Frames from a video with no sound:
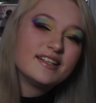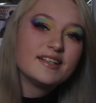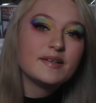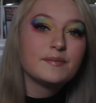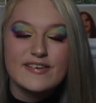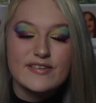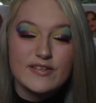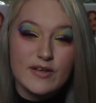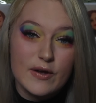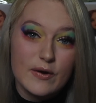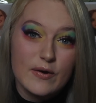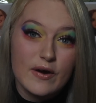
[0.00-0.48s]

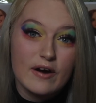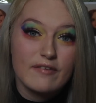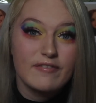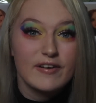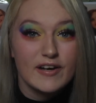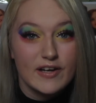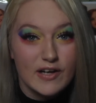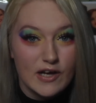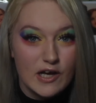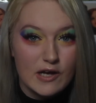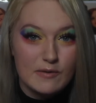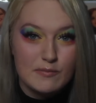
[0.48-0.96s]
So I
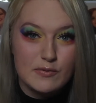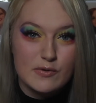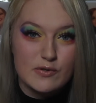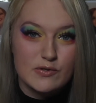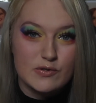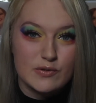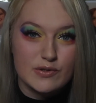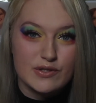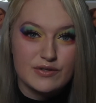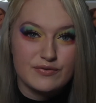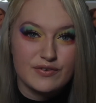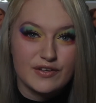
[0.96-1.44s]
really hope you
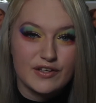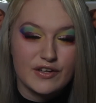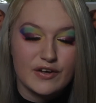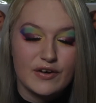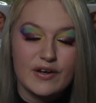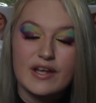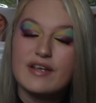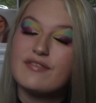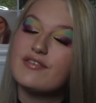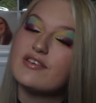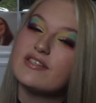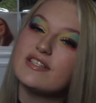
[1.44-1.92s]
enjoyed this video.
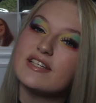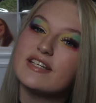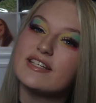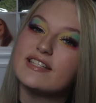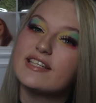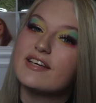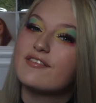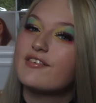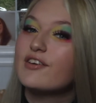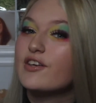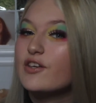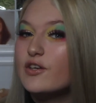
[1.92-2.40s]
If you did,
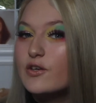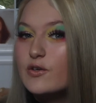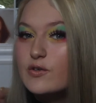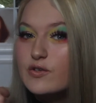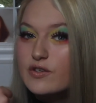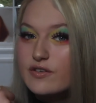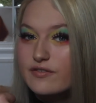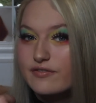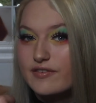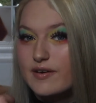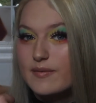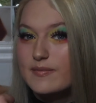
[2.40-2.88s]
give it a
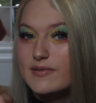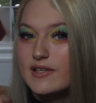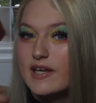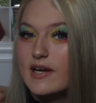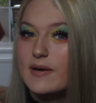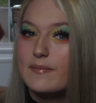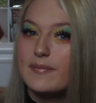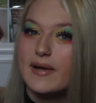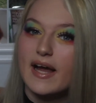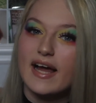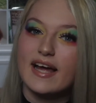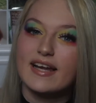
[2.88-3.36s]
huge thumbs
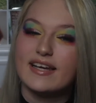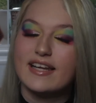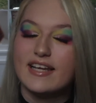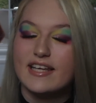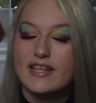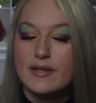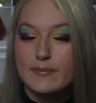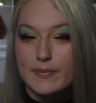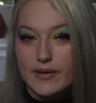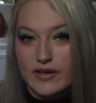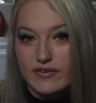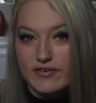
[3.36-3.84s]
up and hit
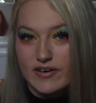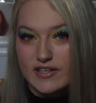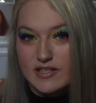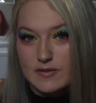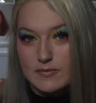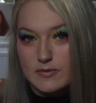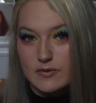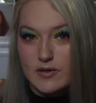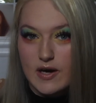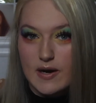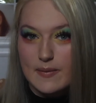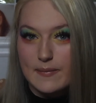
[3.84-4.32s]
the big red
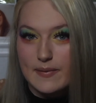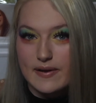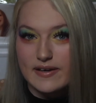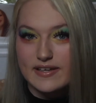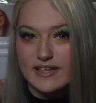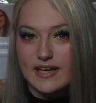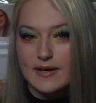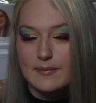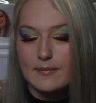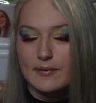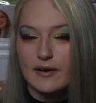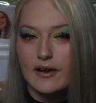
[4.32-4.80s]
subscribe button
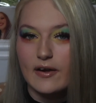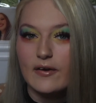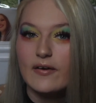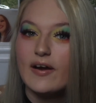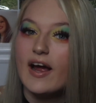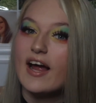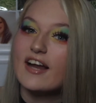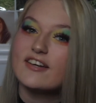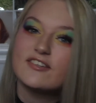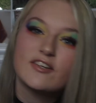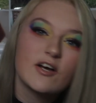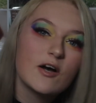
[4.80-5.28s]
down below,
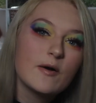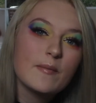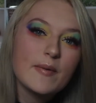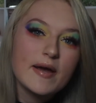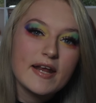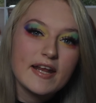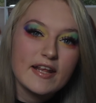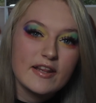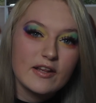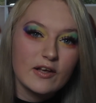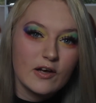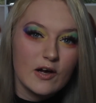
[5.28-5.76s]
and
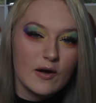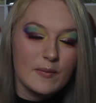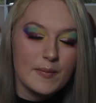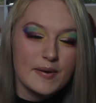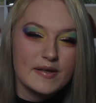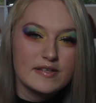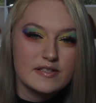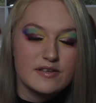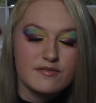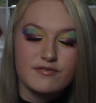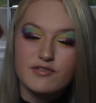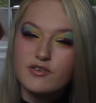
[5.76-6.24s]
comment in the
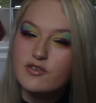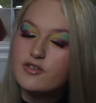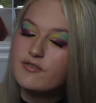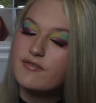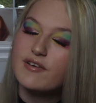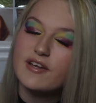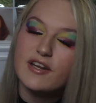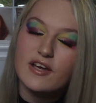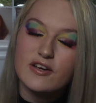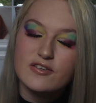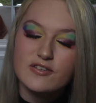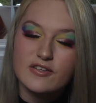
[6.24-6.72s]
comments in future
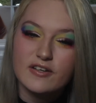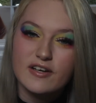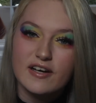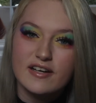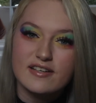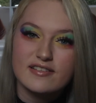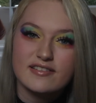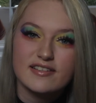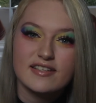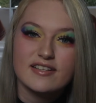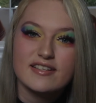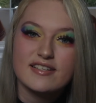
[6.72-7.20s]
videos you
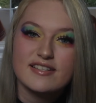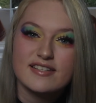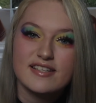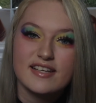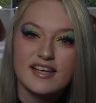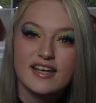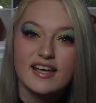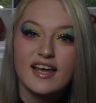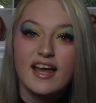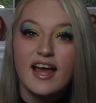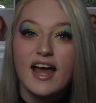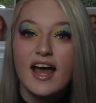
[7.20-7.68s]
guys like to
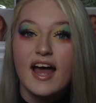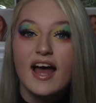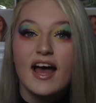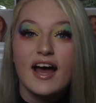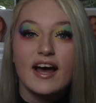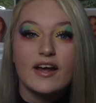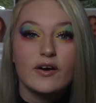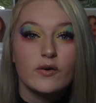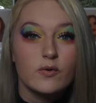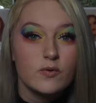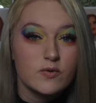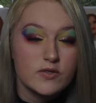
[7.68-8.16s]
see,
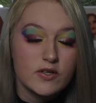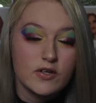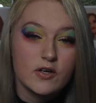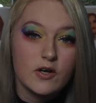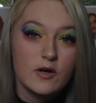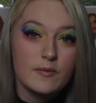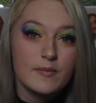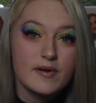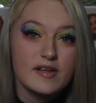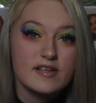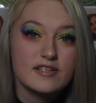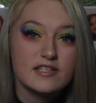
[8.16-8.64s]
and also
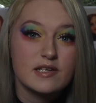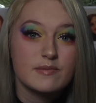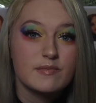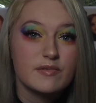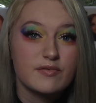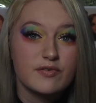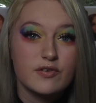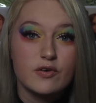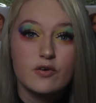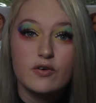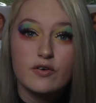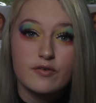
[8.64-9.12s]
comment some
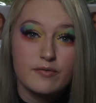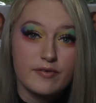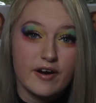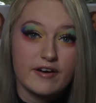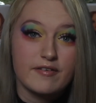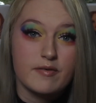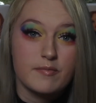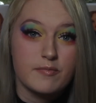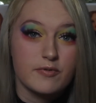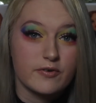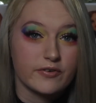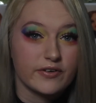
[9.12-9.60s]
of your
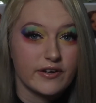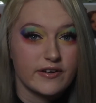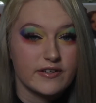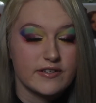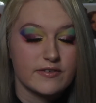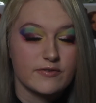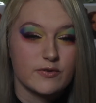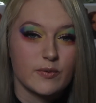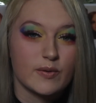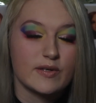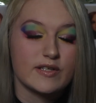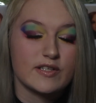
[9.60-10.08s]
favourite products
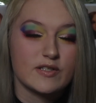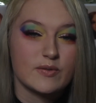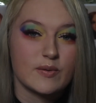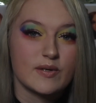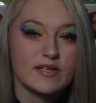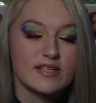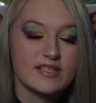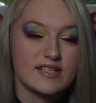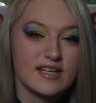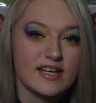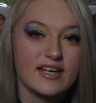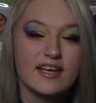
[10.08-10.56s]
of
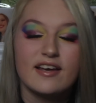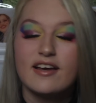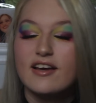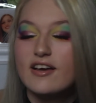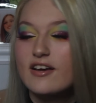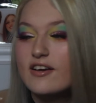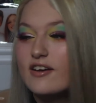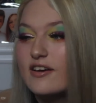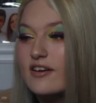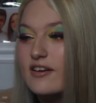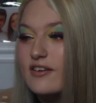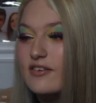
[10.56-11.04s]
2020,
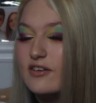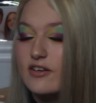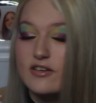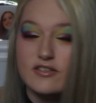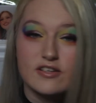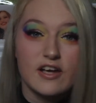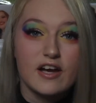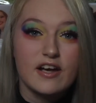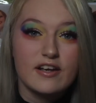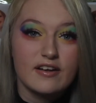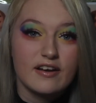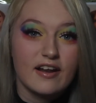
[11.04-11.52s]
because
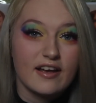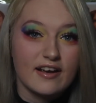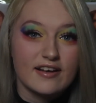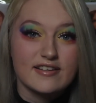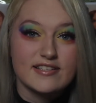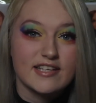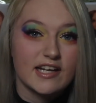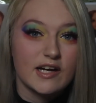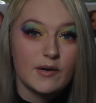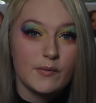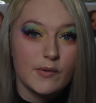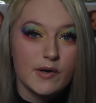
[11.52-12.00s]
like I
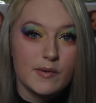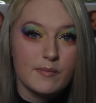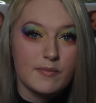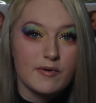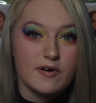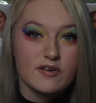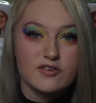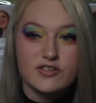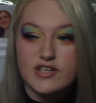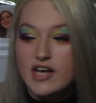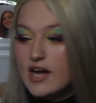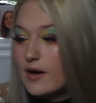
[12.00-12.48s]
said, I want to
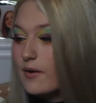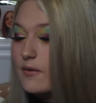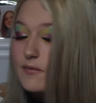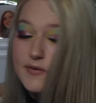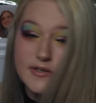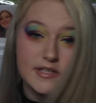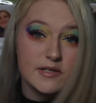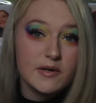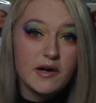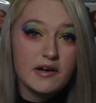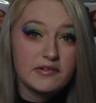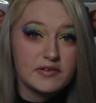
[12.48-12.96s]
branch out. I want
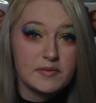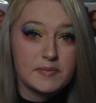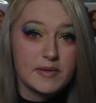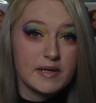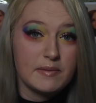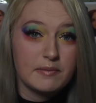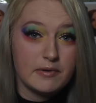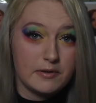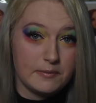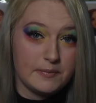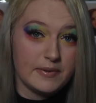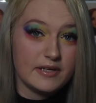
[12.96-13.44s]
to see what other
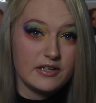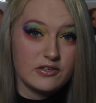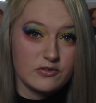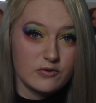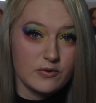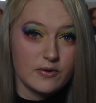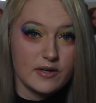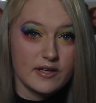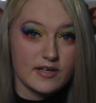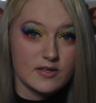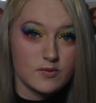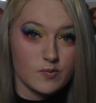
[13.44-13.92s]
people have been
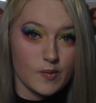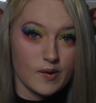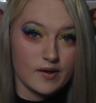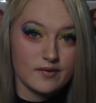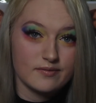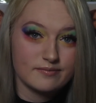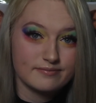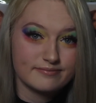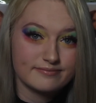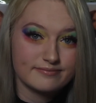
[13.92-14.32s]
enjoying as well.